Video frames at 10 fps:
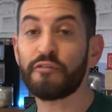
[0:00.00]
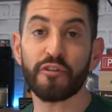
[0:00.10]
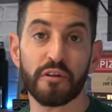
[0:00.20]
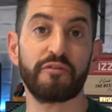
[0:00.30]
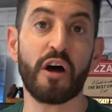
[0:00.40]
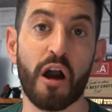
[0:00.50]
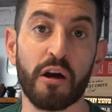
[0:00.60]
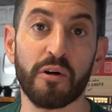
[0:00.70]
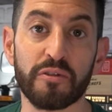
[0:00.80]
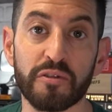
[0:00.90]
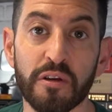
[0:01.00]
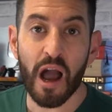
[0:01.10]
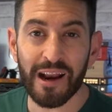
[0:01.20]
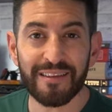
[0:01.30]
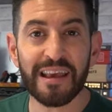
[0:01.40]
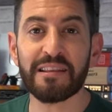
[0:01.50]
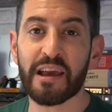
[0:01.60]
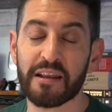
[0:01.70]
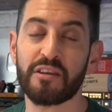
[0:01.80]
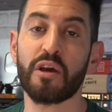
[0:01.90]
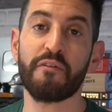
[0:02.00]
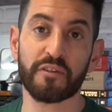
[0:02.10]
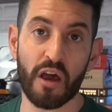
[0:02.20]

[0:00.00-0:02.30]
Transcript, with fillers: full of tacos. I'm gonna take the idea of a